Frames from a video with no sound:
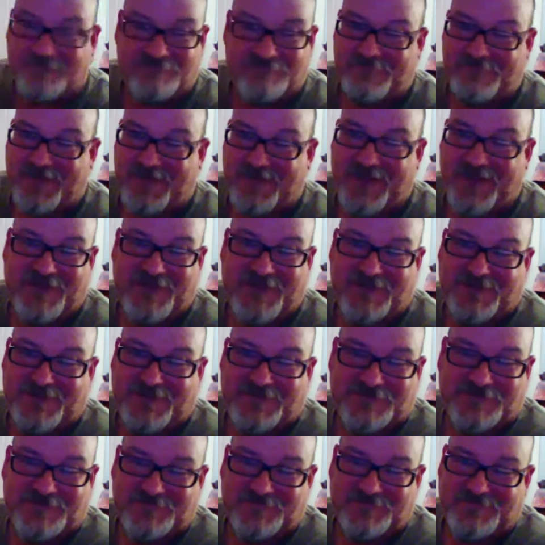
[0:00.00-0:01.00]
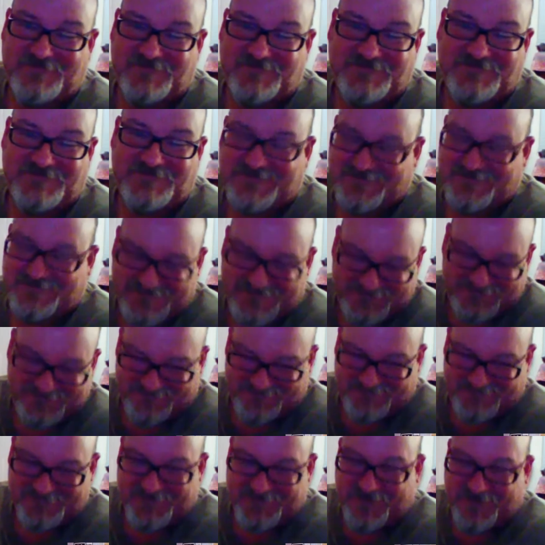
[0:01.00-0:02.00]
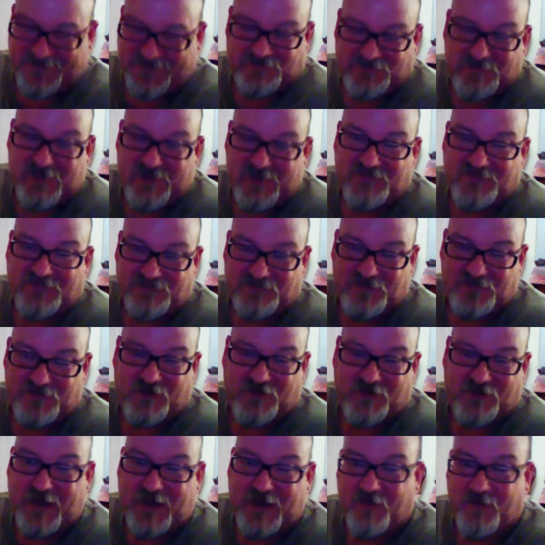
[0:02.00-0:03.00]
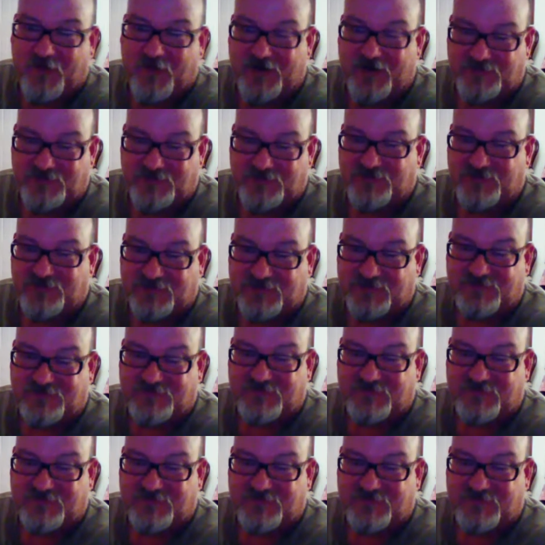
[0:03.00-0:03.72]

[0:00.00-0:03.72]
uh, you know, to me those aren't collaborations. That, that's